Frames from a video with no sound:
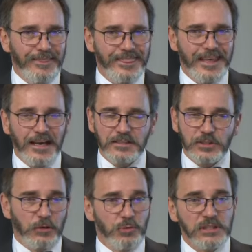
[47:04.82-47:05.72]
That is
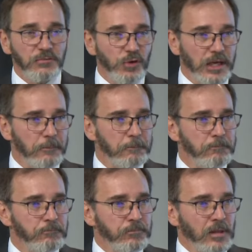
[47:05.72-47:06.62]
not risk-free.
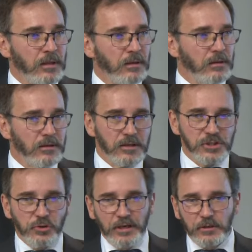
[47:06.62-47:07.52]
There's
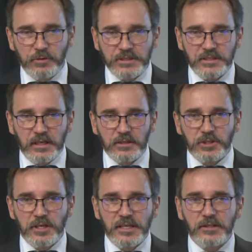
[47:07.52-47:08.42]
credit risk there, so
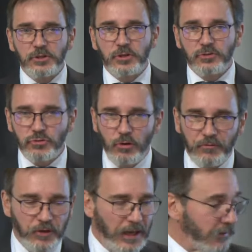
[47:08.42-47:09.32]
you need to control
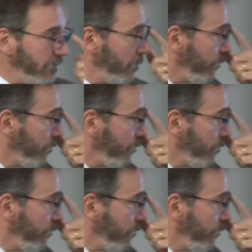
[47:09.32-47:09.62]
for that.